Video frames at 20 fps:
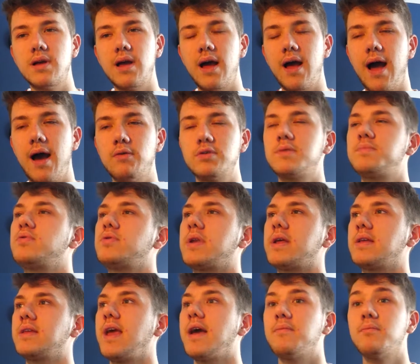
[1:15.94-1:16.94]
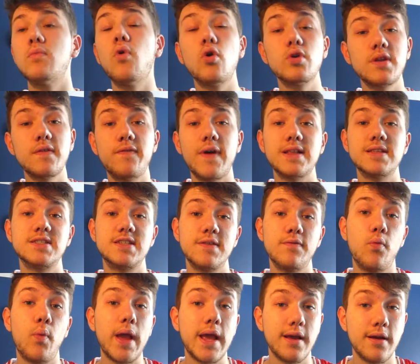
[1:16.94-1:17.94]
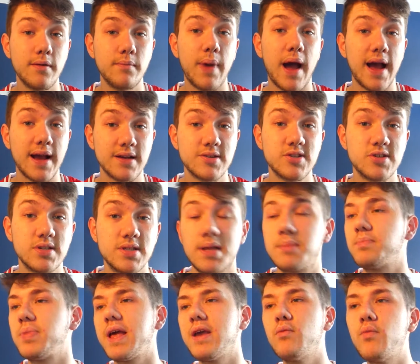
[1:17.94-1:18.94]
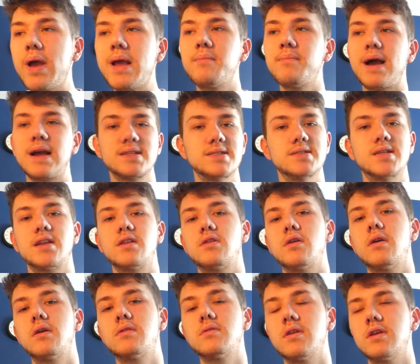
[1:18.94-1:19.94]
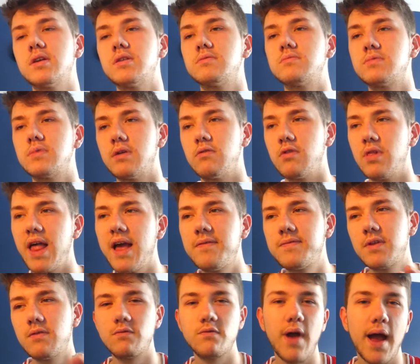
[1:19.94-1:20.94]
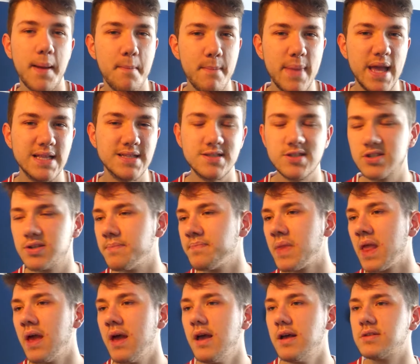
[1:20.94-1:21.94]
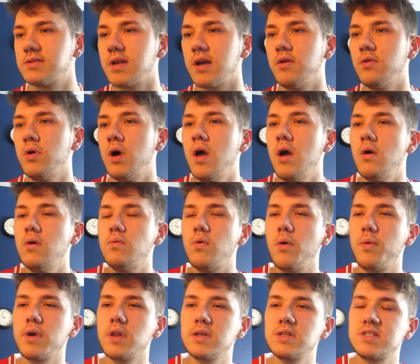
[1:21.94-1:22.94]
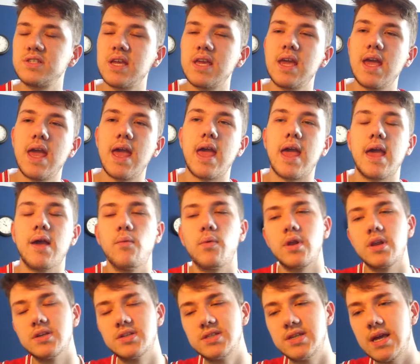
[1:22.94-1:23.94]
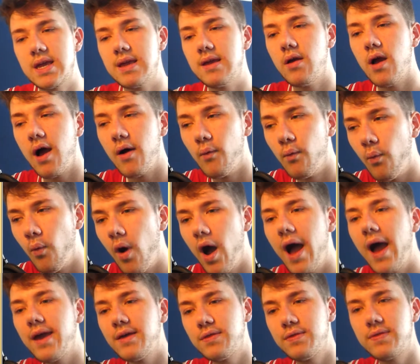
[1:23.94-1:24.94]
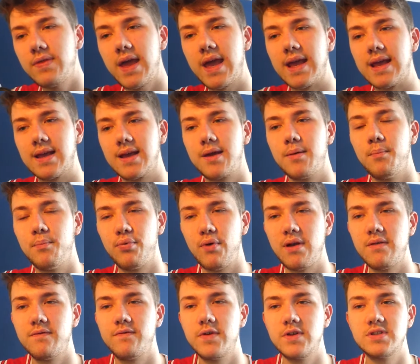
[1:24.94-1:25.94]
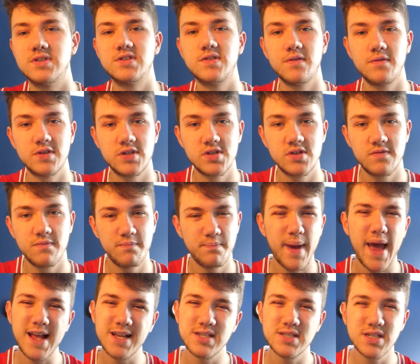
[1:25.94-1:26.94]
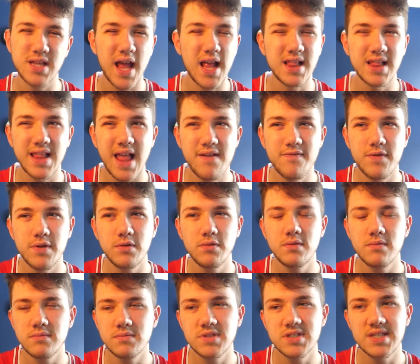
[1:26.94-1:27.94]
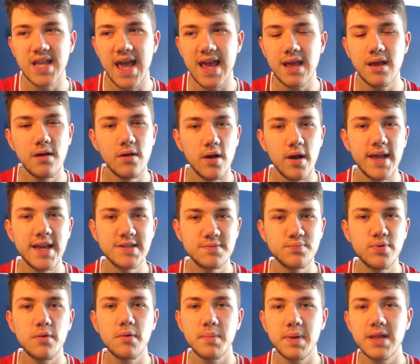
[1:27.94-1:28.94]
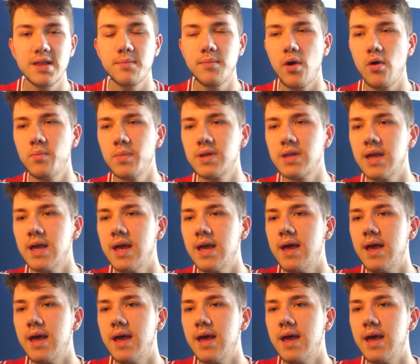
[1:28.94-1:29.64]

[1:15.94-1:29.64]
how would you put it? Yeah, more defensive wing backs. They'd play wing backs instead of the left and right mids. So what we're going to see here, we're going to see what I think Brentford's best 11, say, is probably at the moment.